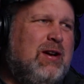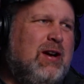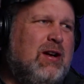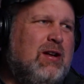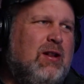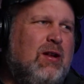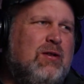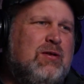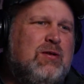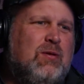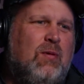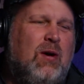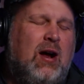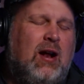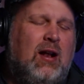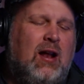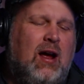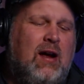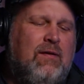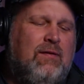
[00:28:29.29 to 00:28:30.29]
to get close to
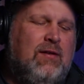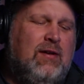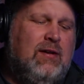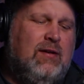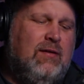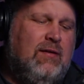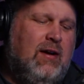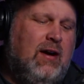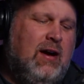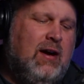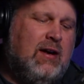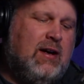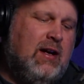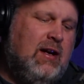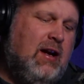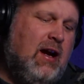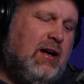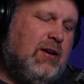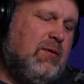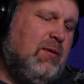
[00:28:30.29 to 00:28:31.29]
wildlife and
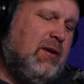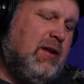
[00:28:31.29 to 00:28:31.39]
connect